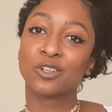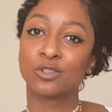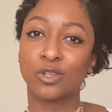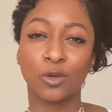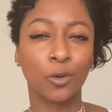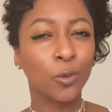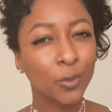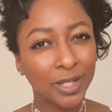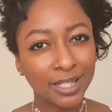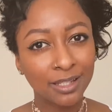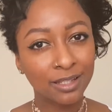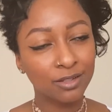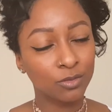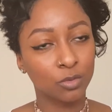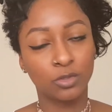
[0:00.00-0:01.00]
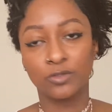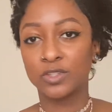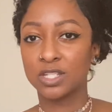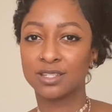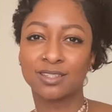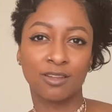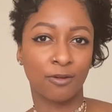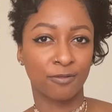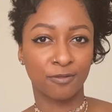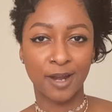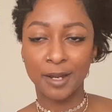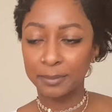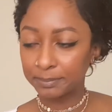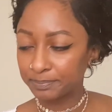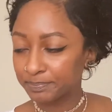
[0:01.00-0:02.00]
the Queen, all of this stuff,
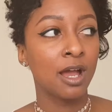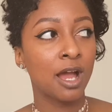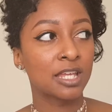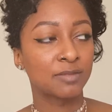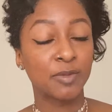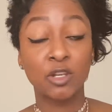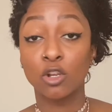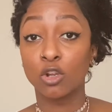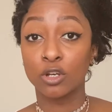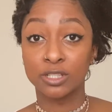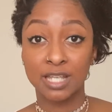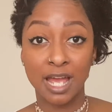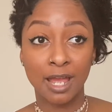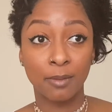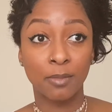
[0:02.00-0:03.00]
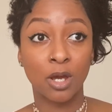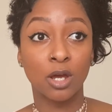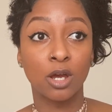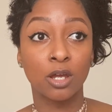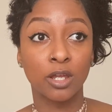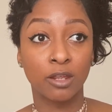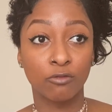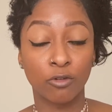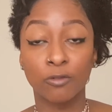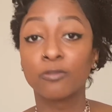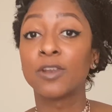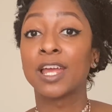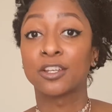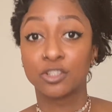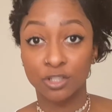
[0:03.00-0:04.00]
right? I spent a lot of time in
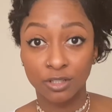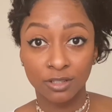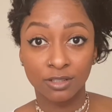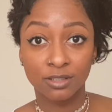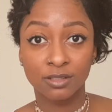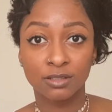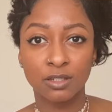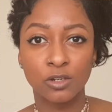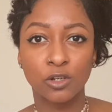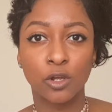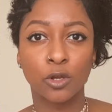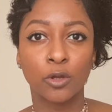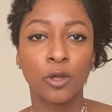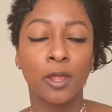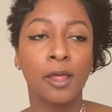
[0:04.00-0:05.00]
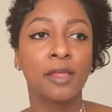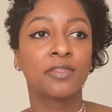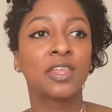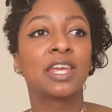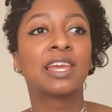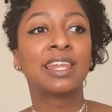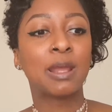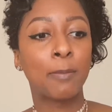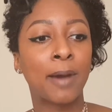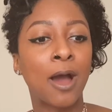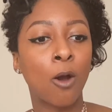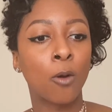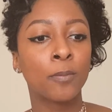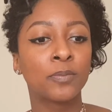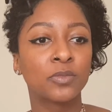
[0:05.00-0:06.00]
reflection, you know, thinking
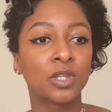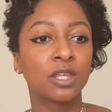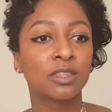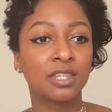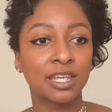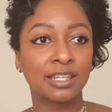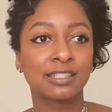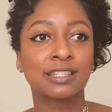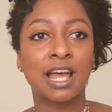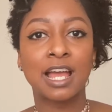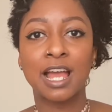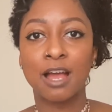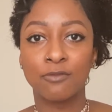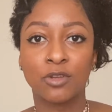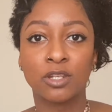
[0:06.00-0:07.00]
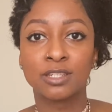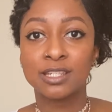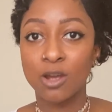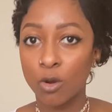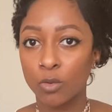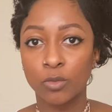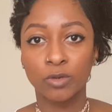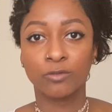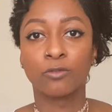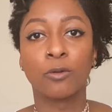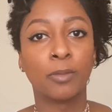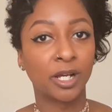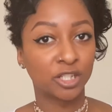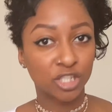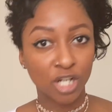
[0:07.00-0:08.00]
about things that I haven't dealt with from
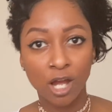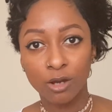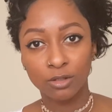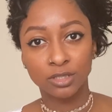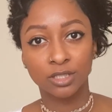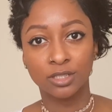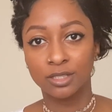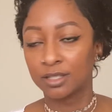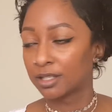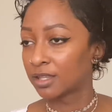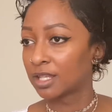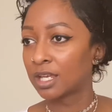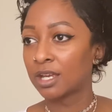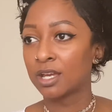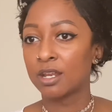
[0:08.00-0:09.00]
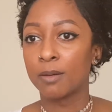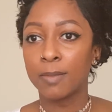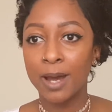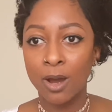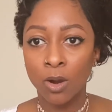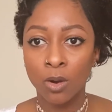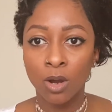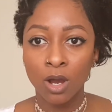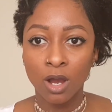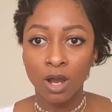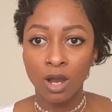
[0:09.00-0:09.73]
my childhood, thinking about